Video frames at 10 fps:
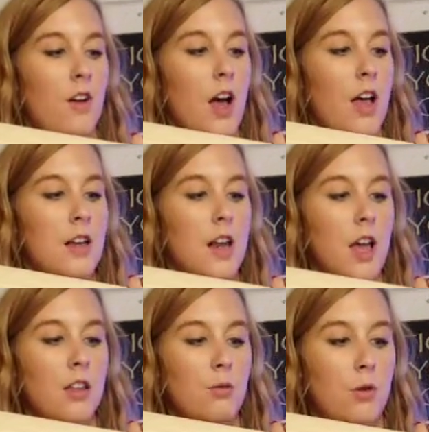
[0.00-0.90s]
got
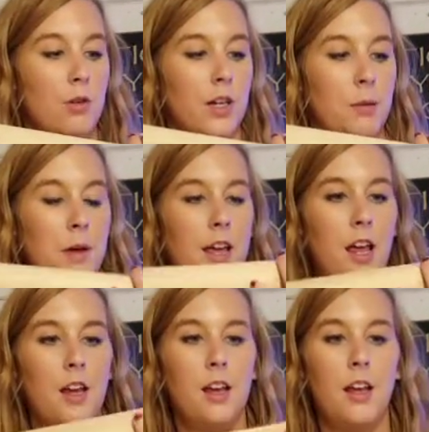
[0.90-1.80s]
another rolling
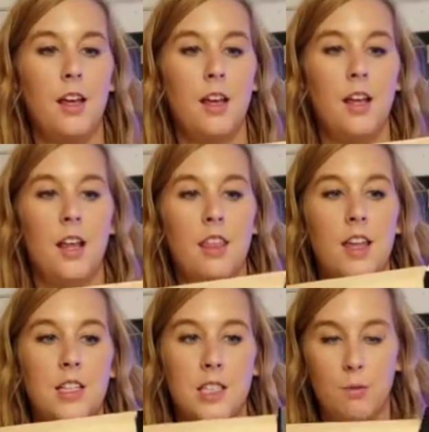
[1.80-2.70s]
pin
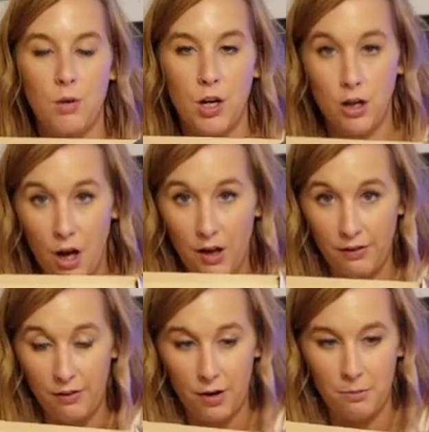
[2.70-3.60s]
that someone got
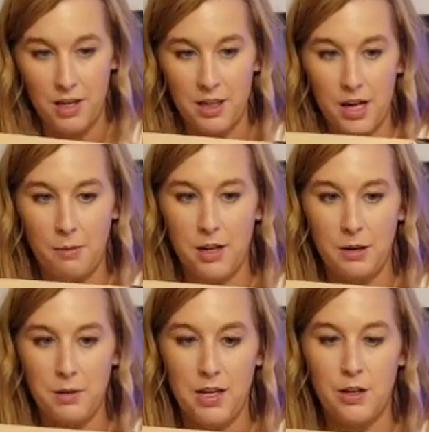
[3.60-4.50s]
for me that I'm going to
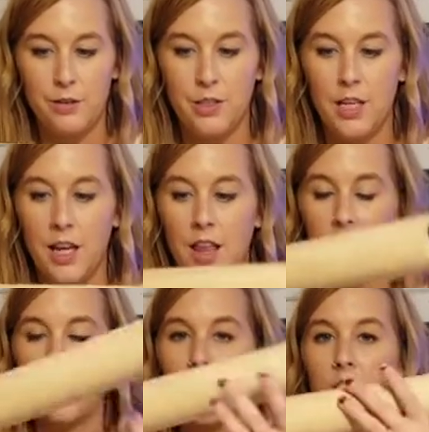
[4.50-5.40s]
be using. And
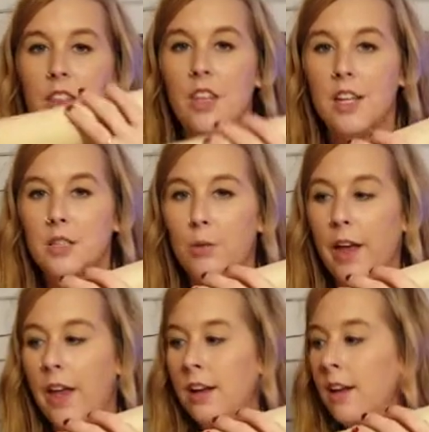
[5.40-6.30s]
then I've got this
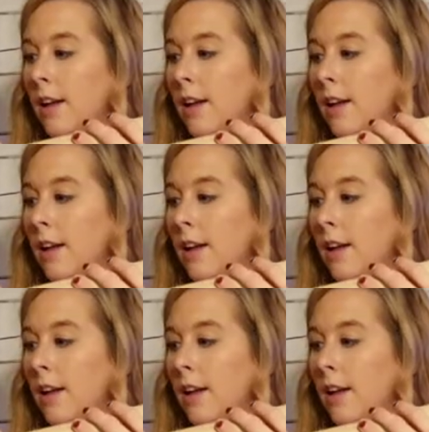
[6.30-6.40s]
one,